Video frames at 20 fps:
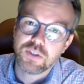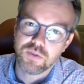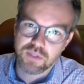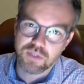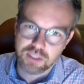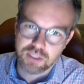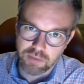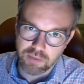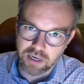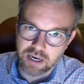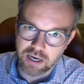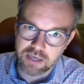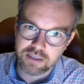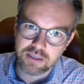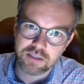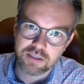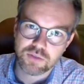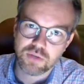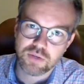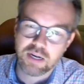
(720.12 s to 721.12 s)
to simulate
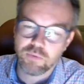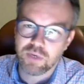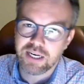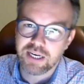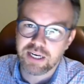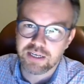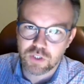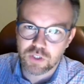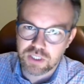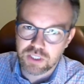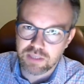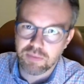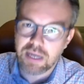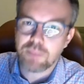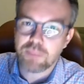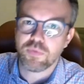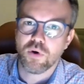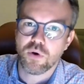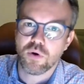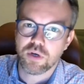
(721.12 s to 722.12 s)
so that we can still make
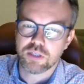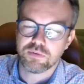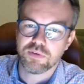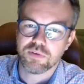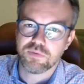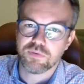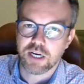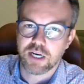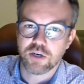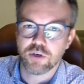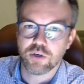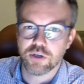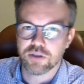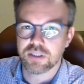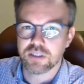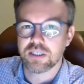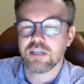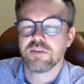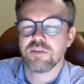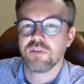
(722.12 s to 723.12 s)
progress with like current
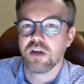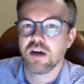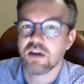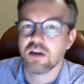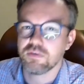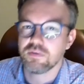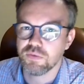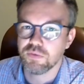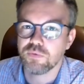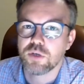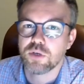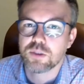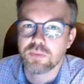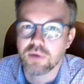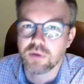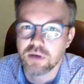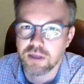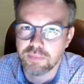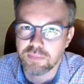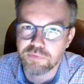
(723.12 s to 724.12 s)
state of the art reinforcement
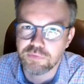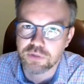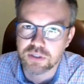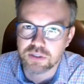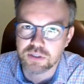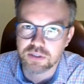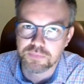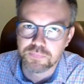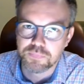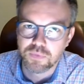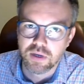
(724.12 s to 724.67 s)
learning methods.